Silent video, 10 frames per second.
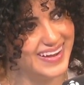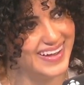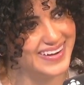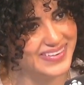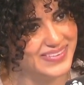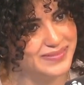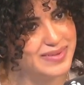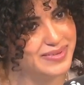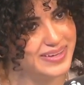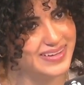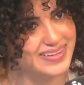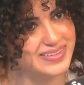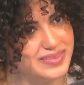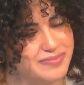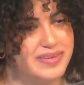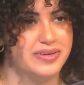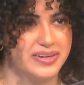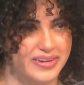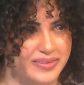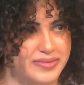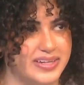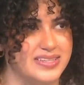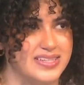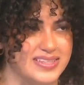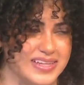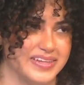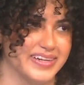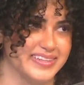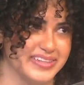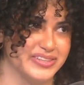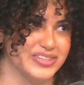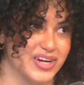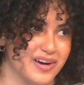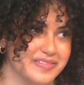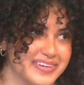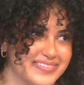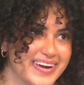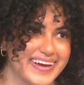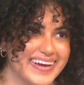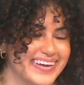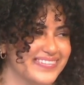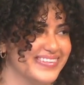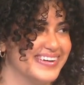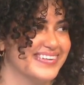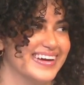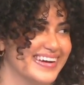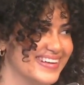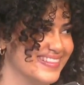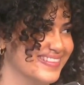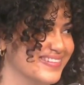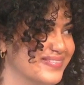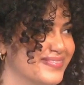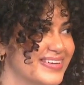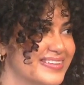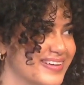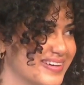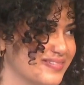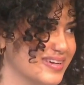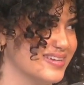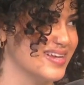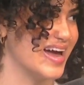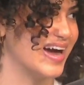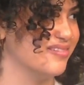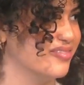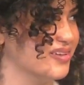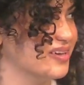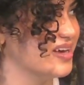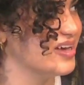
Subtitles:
I don't know, maybe good, because he said that I did a good job in in recreating the feeling, because I have the